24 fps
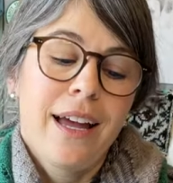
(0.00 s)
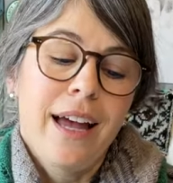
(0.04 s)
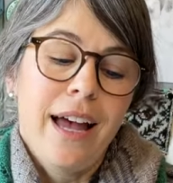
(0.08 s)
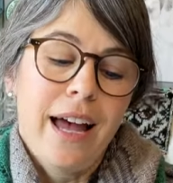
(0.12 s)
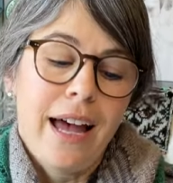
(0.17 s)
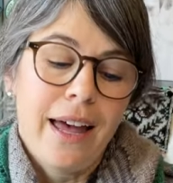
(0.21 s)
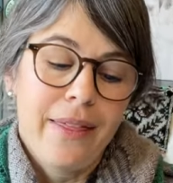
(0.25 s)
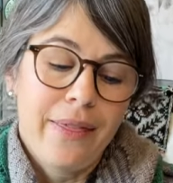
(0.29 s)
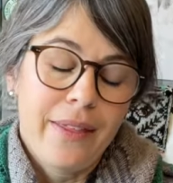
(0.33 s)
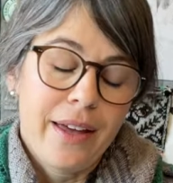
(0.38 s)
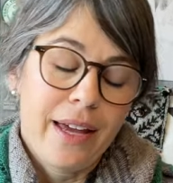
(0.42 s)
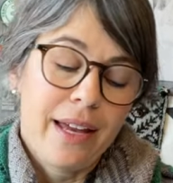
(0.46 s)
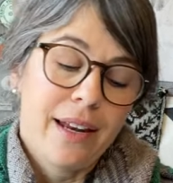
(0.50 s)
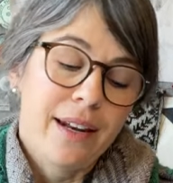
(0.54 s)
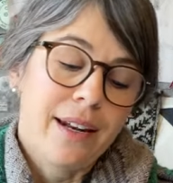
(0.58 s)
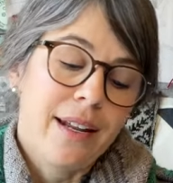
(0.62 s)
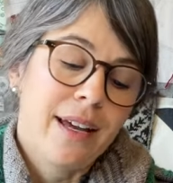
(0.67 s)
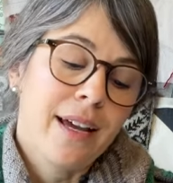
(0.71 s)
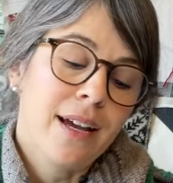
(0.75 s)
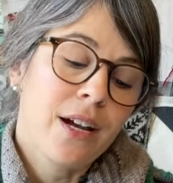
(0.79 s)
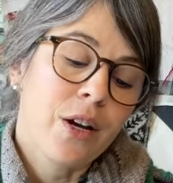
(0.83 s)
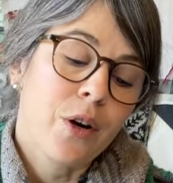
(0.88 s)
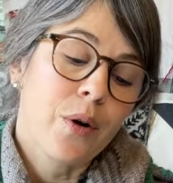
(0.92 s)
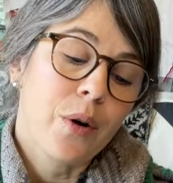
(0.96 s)
and then
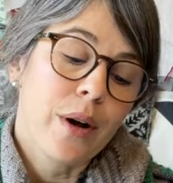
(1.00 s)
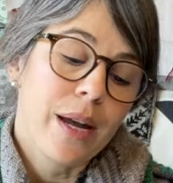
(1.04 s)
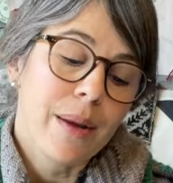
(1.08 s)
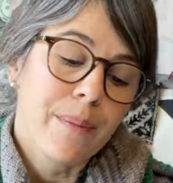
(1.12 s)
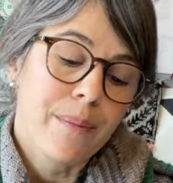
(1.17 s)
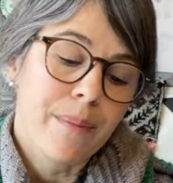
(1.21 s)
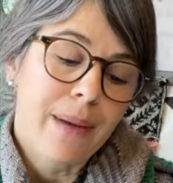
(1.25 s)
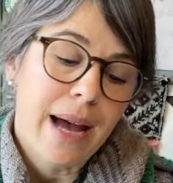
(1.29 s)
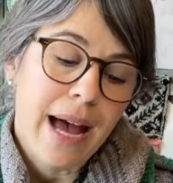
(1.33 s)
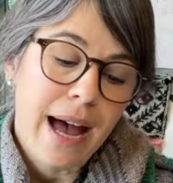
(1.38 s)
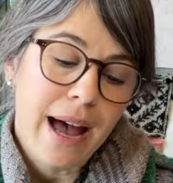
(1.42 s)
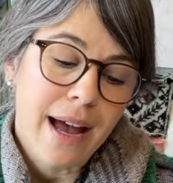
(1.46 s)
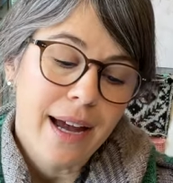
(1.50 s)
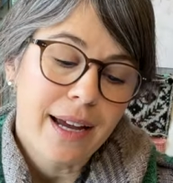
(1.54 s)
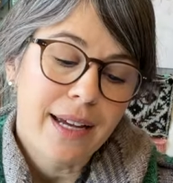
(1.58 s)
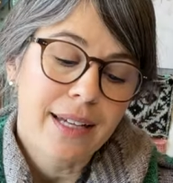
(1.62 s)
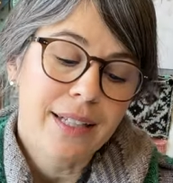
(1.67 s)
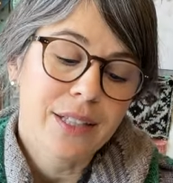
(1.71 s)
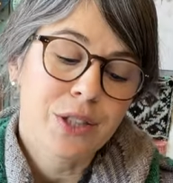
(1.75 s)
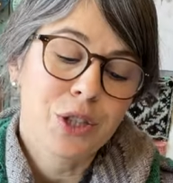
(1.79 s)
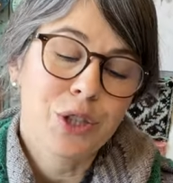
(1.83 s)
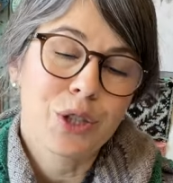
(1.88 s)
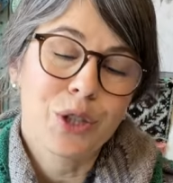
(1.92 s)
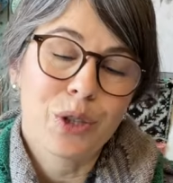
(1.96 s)
going back
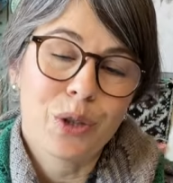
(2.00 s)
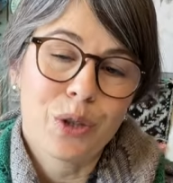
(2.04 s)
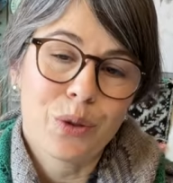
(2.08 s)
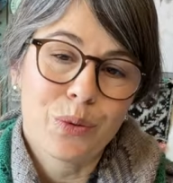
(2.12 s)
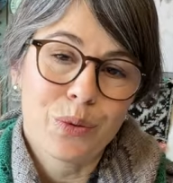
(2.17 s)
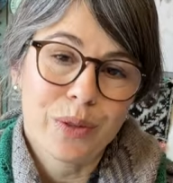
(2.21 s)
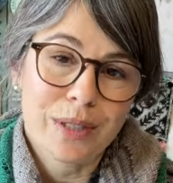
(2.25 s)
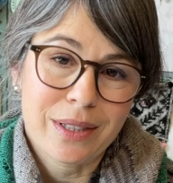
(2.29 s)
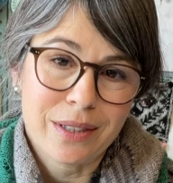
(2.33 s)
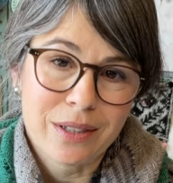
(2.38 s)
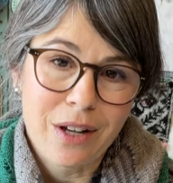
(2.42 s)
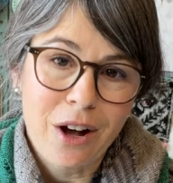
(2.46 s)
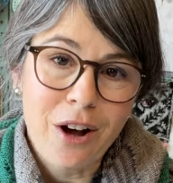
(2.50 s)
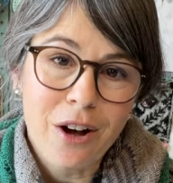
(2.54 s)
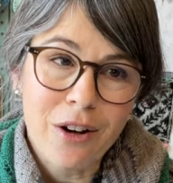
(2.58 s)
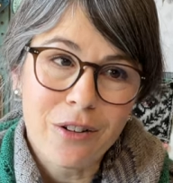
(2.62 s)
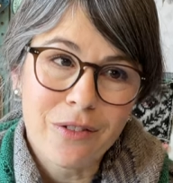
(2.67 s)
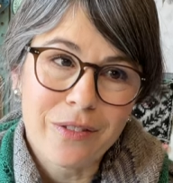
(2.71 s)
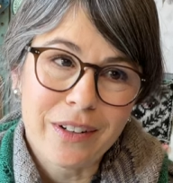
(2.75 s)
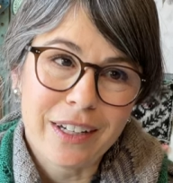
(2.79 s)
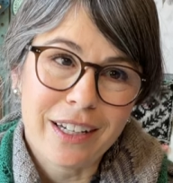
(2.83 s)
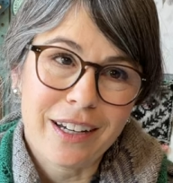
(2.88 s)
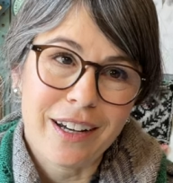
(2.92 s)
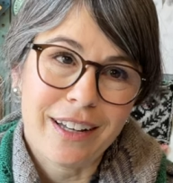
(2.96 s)
to resolve
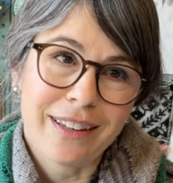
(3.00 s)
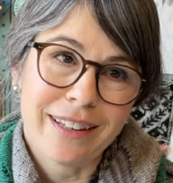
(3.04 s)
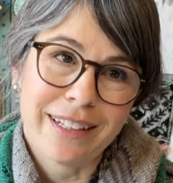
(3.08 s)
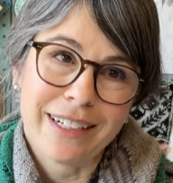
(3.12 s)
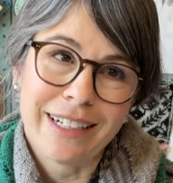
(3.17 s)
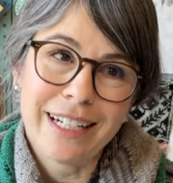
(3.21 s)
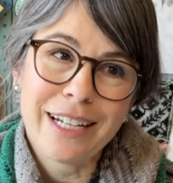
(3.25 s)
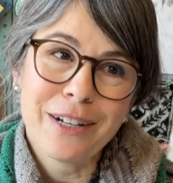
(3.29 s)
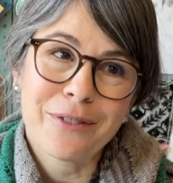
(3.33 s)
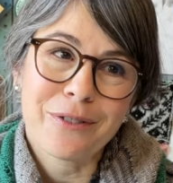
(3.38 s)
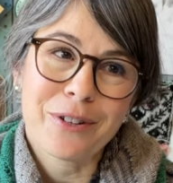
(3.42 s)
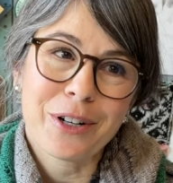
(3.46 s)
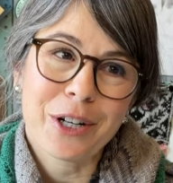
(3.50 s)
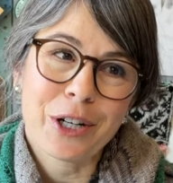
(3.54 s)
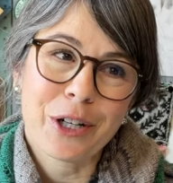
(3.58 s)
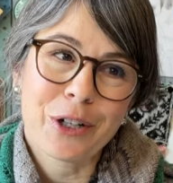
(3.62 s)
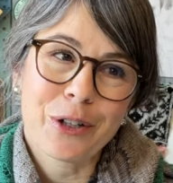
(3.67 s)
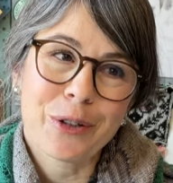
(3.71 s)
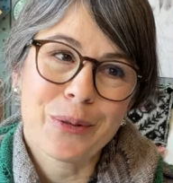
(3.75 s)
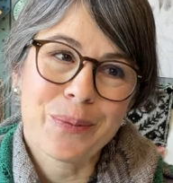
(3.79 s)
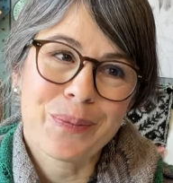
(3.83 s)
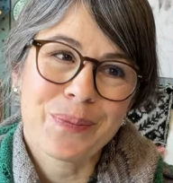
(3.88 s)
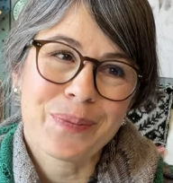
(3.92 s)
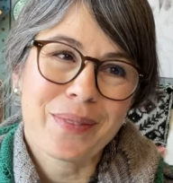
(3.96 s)
it on the knit
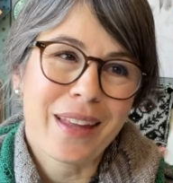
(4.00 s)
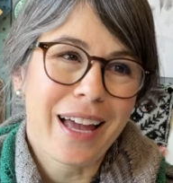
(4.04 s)
row,